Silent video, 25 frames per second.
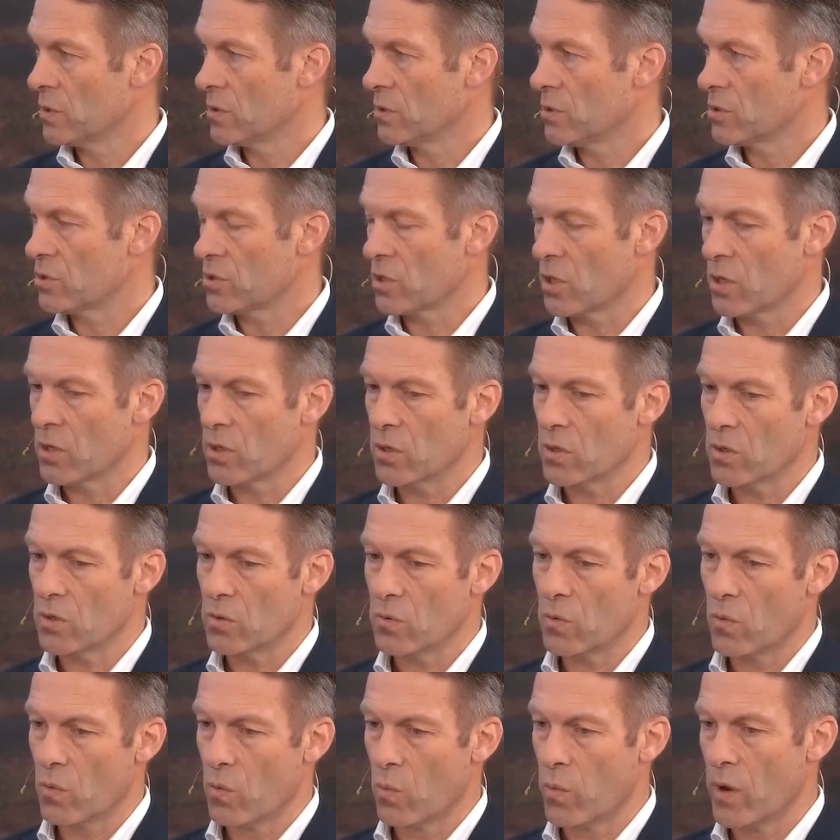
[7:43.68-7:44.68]

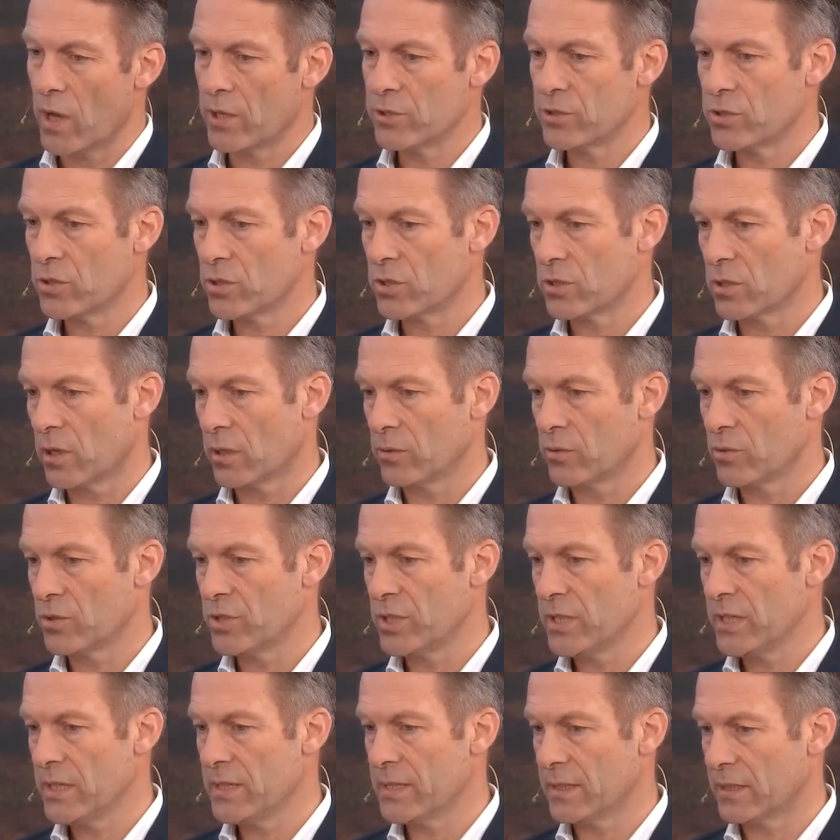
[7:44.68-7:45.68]
So once you start to
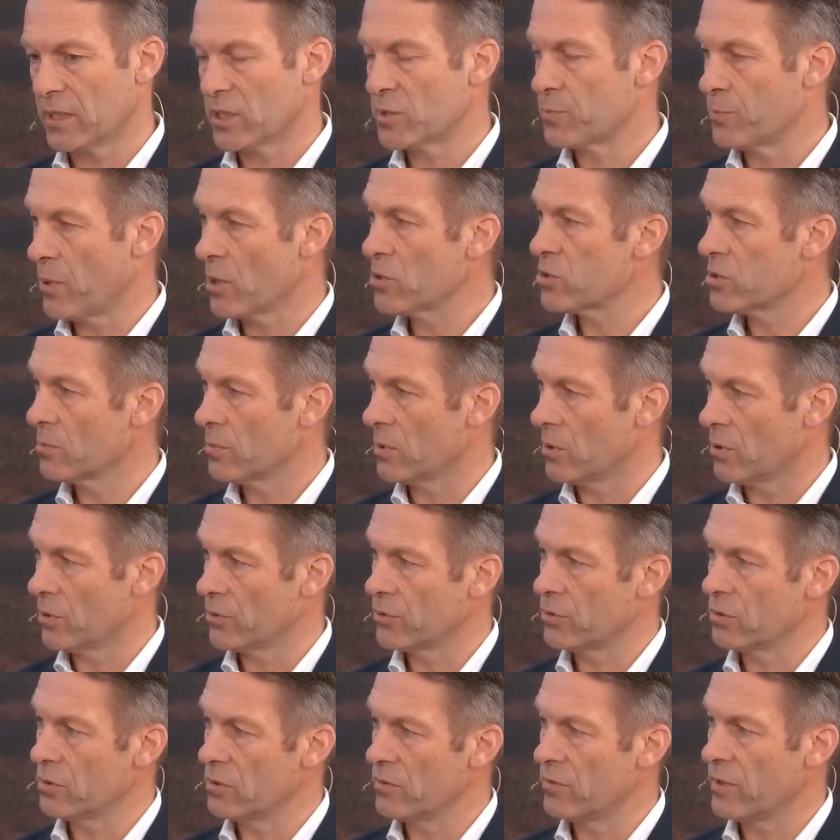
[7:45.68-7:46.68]
see that it's possible
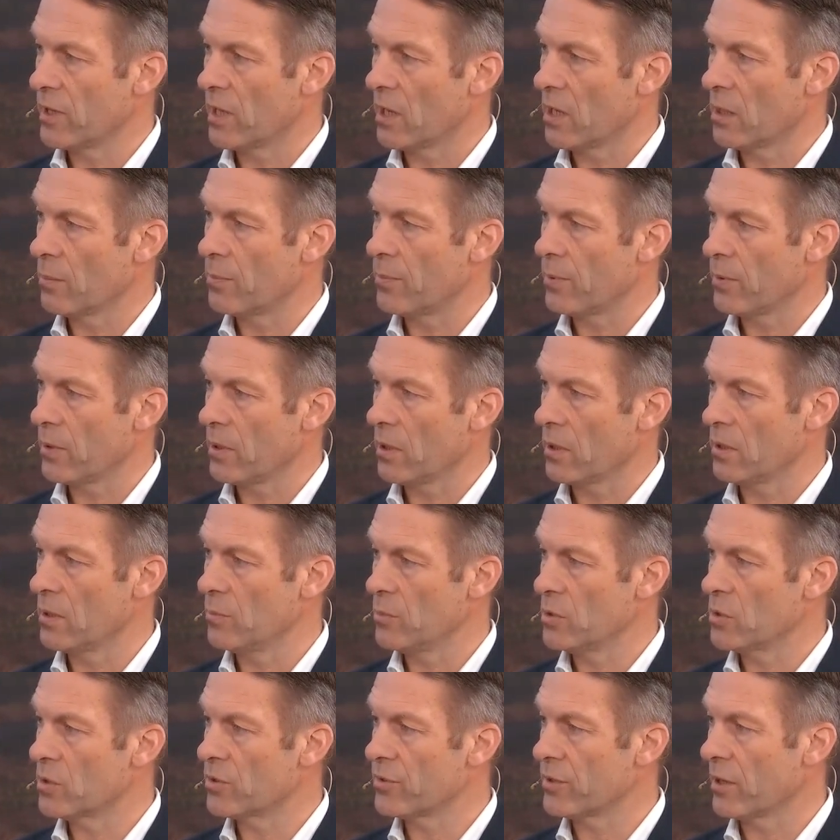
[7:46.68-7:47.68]
to develop an
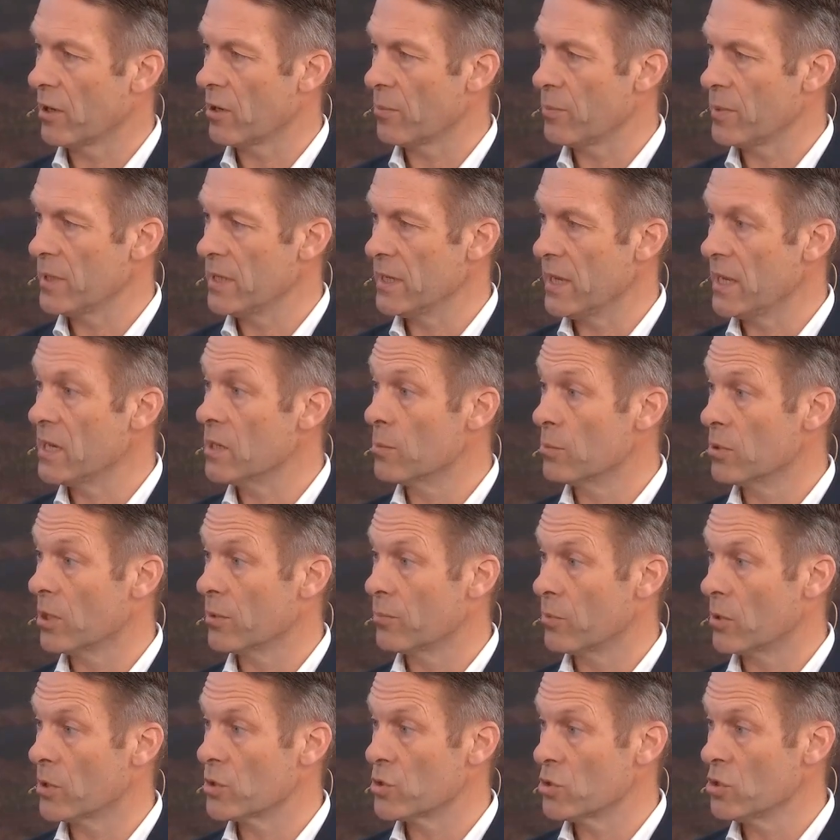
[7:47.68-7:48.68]
immunotherapy in a
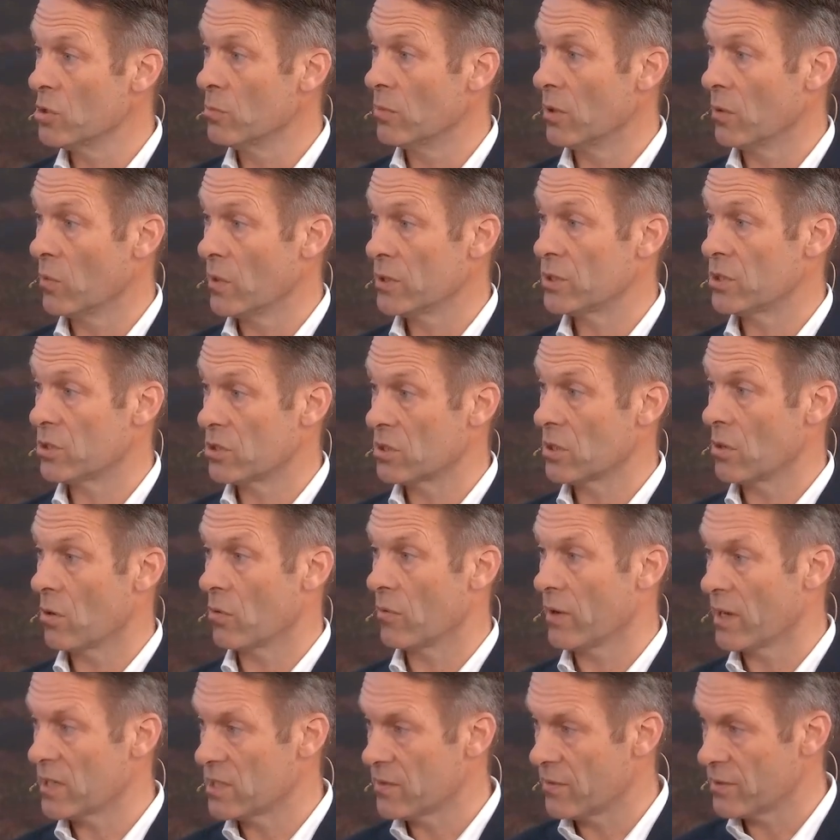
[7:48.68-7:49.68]
blood-borne tumor, which is so
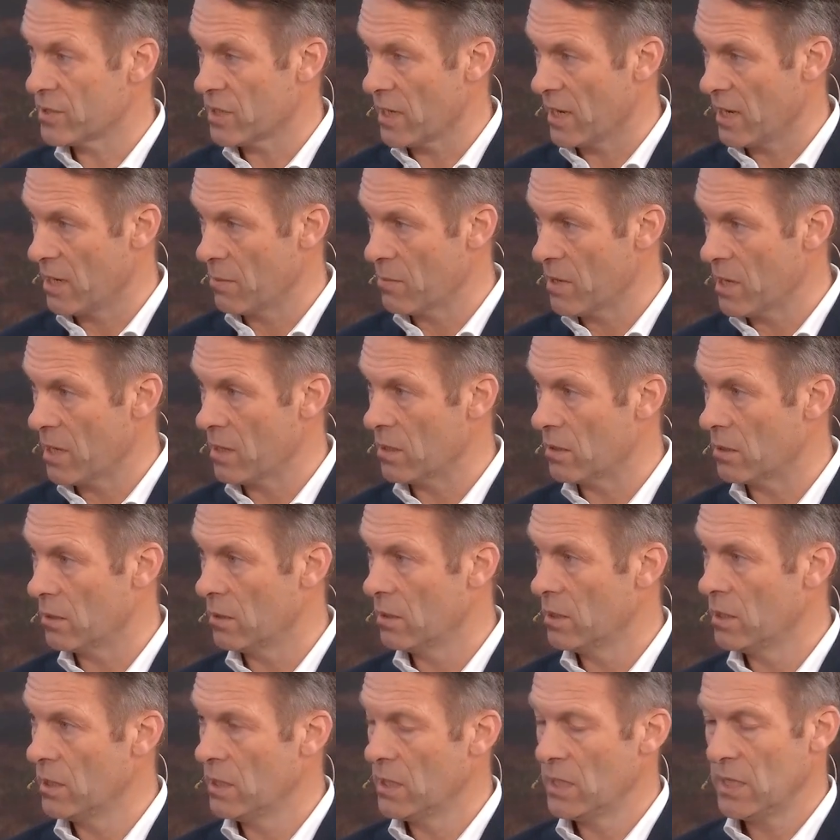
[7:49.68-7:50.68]
aggressive as AML,
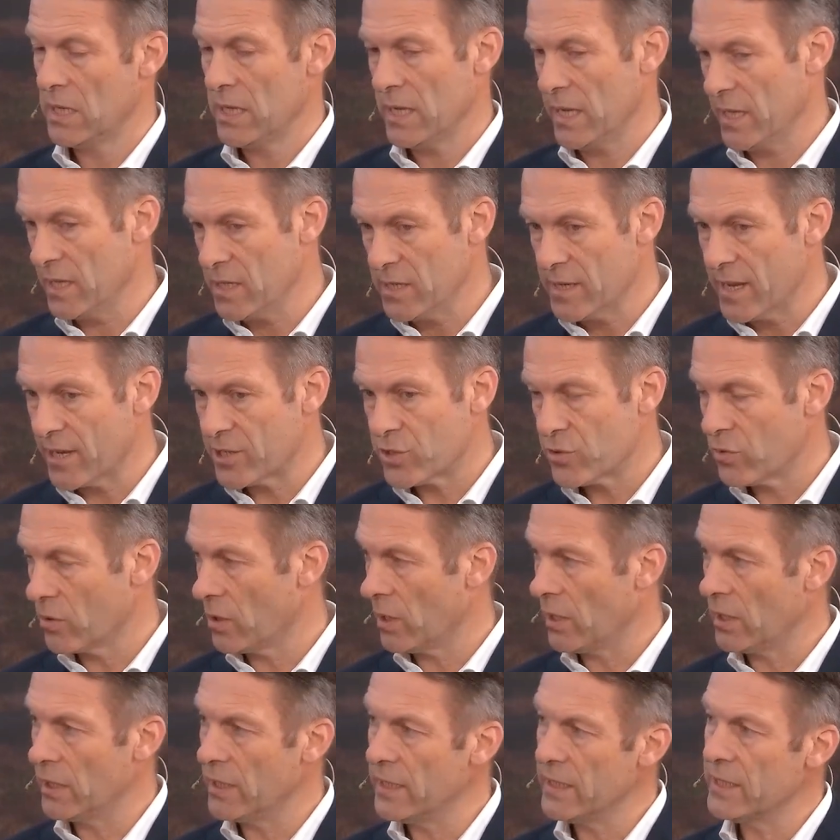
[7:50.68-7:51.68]
it
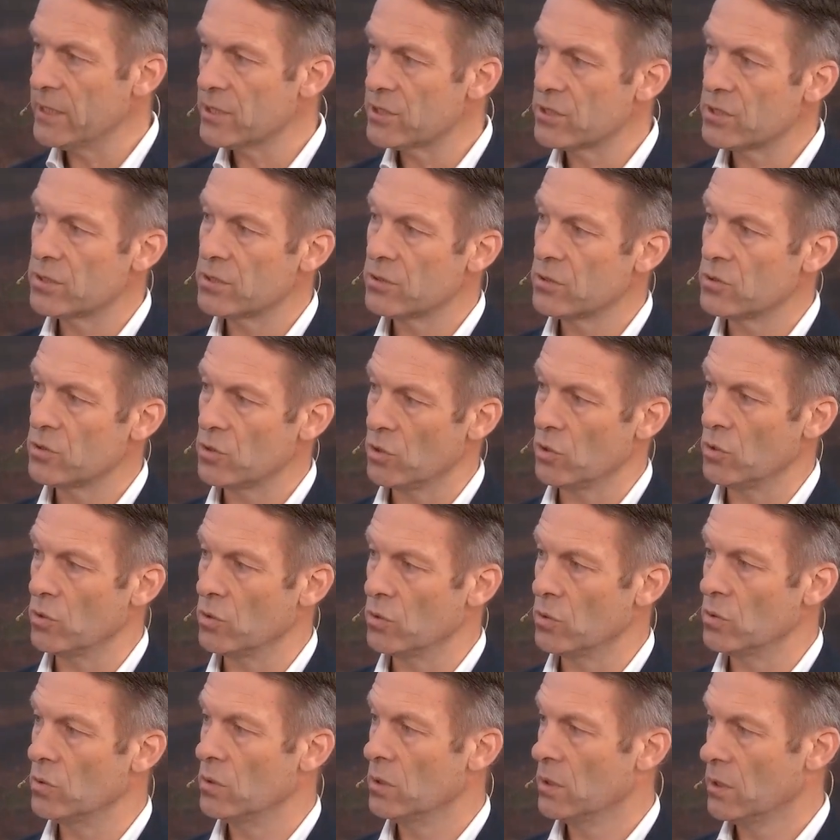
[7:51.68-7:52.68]
naturally leads
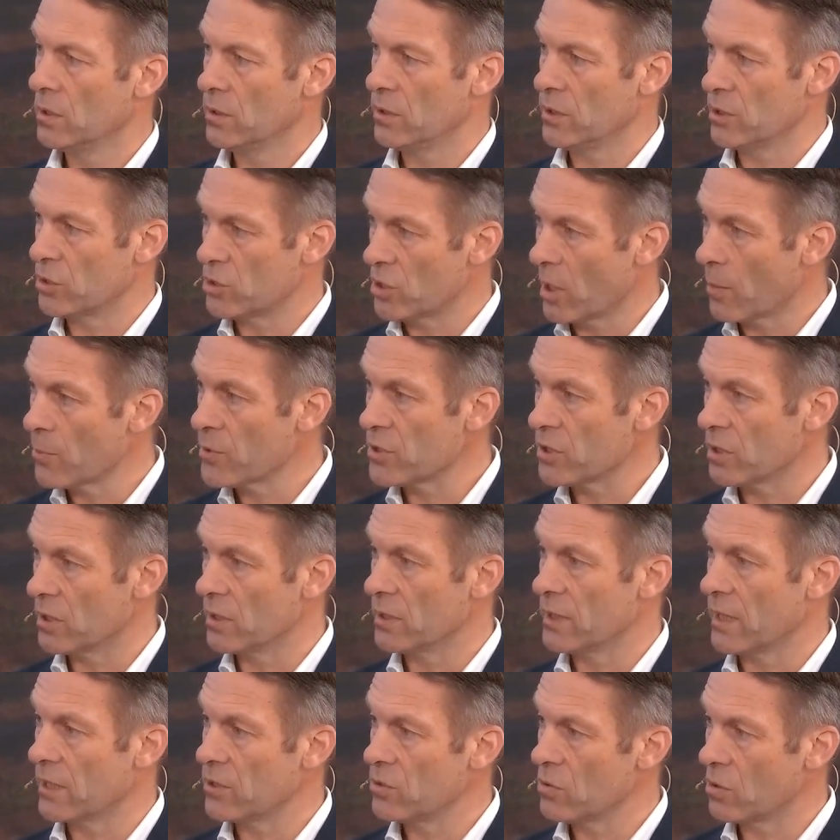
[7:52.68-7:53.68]
to the
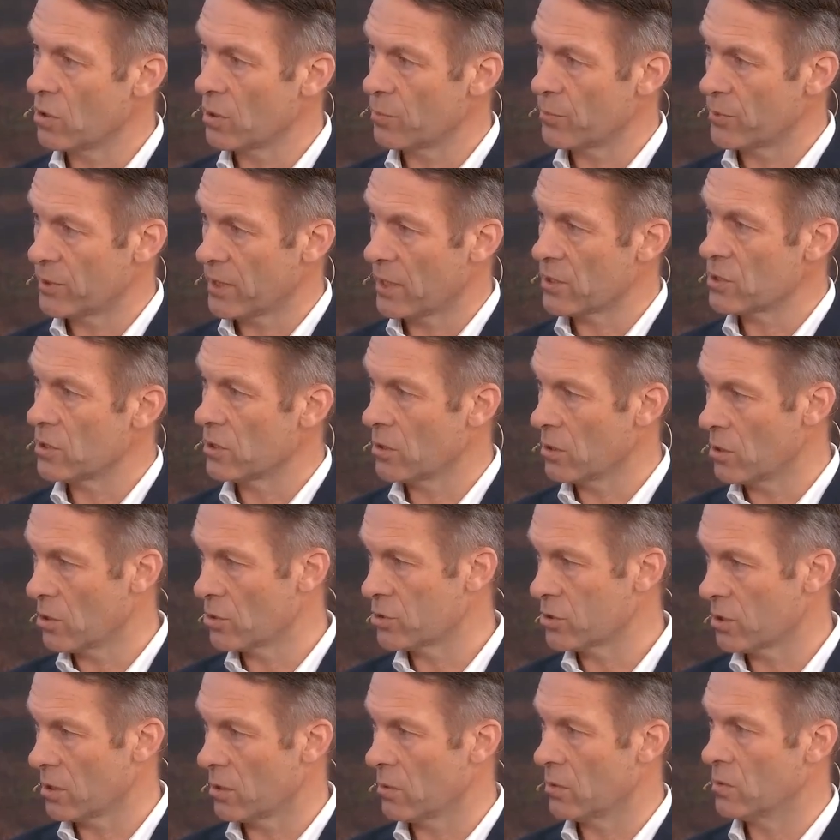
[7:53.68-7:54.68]
assumption that you could potentially
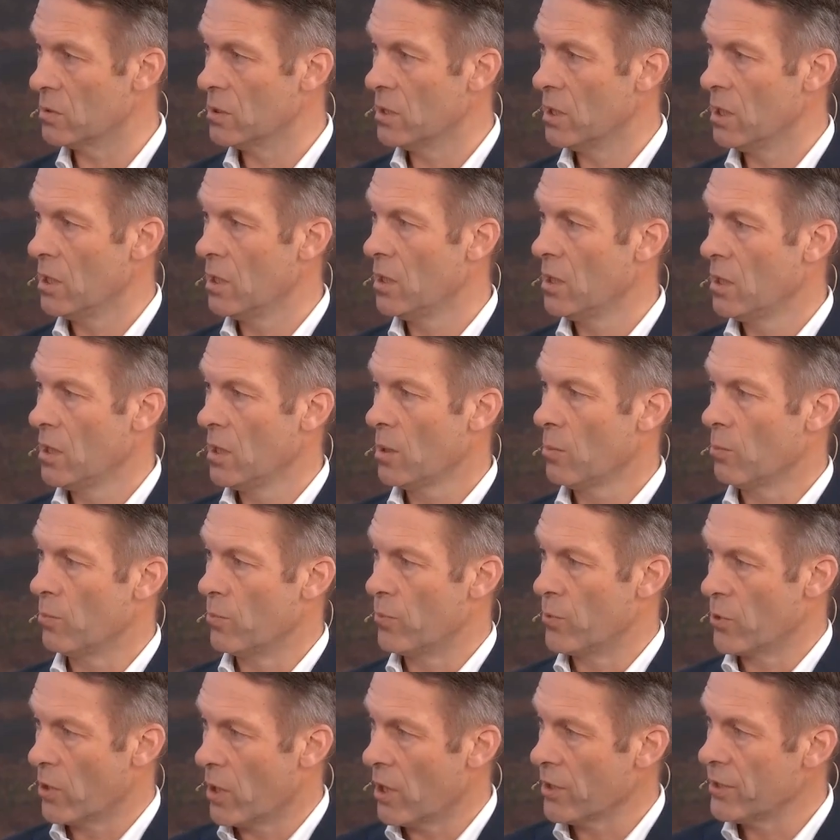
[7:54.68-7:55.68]
also
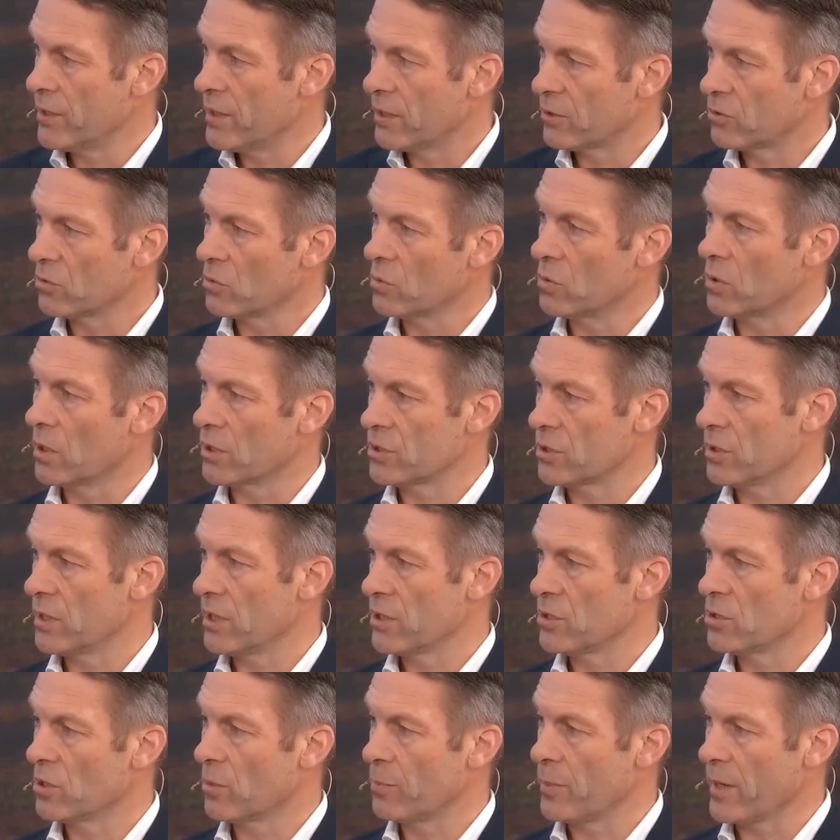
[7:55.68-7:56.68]
broaden it towards
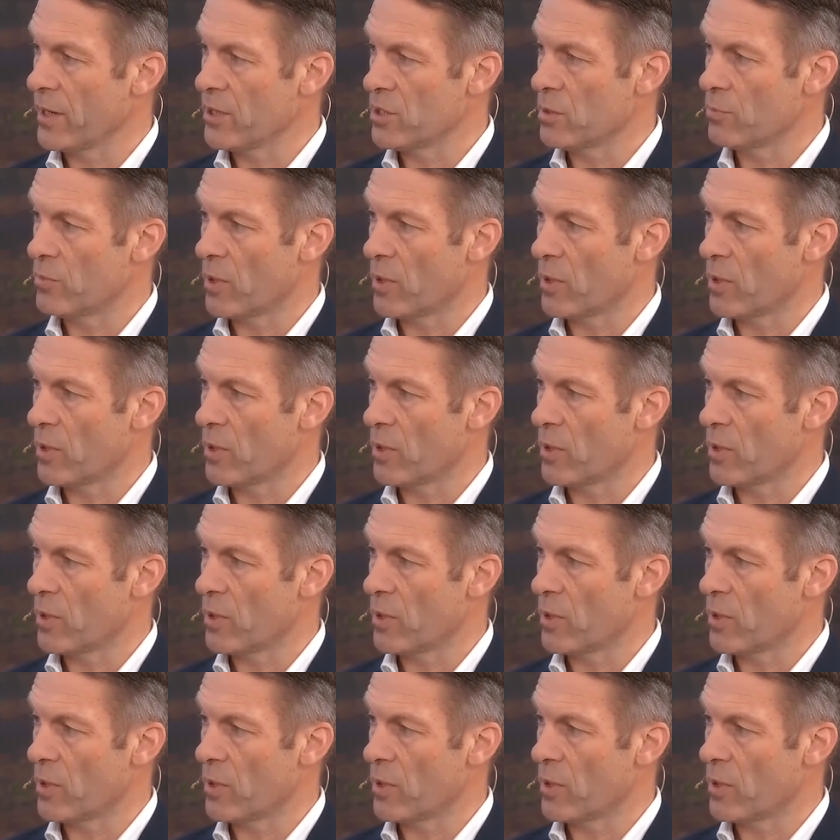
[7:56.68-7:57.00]
additional patient